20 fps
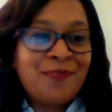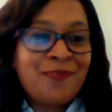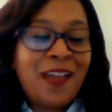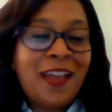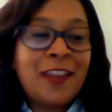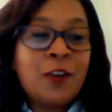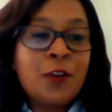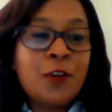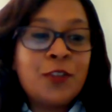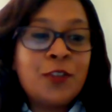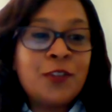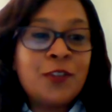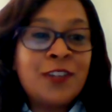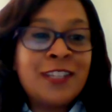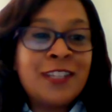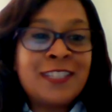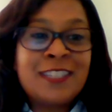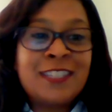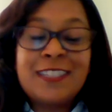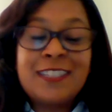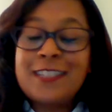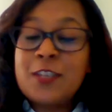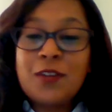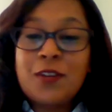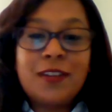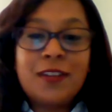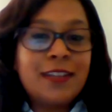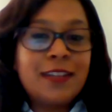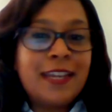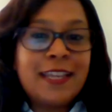I know Eunice,
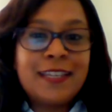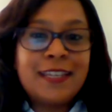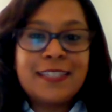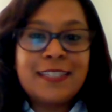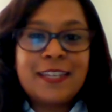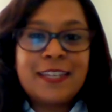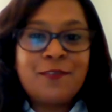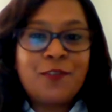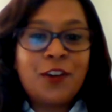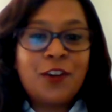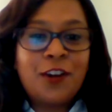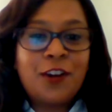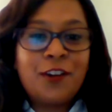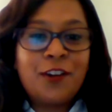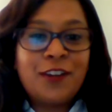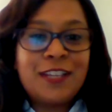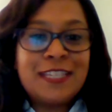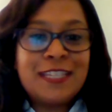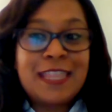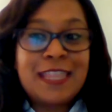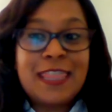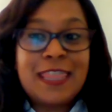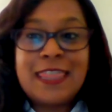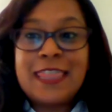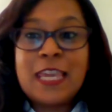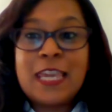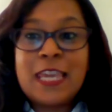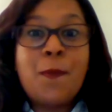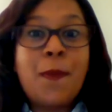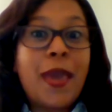LinkedIn for her is
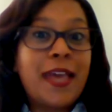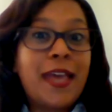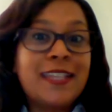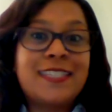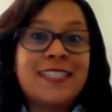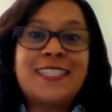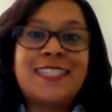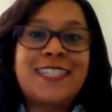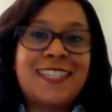the best.